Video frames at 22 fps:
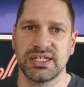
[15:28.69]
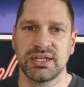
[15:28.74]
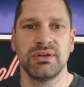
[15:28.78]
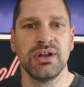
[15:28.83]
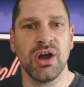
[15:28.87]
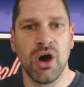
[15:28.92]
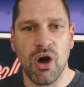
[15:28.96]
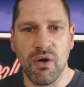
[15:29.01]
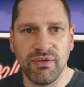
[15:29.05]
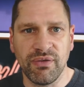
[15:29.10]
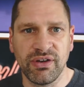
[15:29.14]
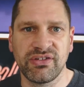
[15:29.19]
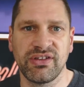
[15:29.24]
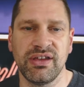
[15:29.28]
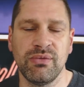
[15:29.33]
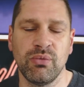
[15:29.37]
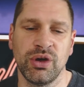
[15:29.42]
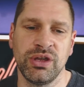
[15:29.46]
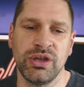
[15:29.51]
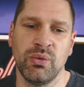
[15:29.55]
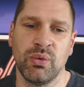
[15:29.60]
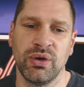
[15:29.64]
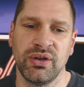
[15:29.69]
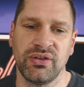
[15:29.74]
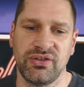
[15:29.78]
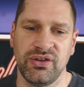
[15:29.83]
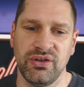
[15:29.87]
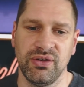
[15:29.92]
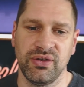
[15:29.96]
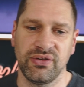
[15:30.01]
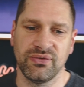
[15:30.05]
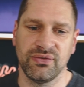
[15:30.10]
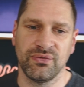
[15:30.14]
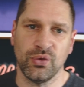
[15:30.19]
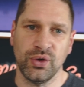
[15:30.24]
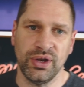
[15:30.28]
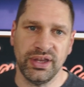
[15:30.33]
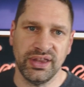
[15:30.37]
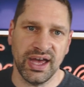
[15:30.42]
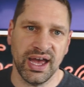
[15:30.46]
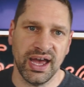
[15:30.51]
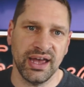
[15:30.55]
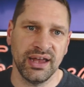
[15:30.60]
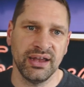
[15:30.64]
And obviously what you want to do is avoid
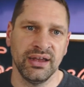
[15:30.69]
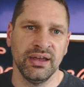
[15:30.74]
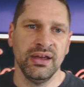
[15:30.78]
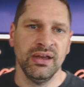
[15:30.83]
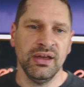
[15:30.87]
that.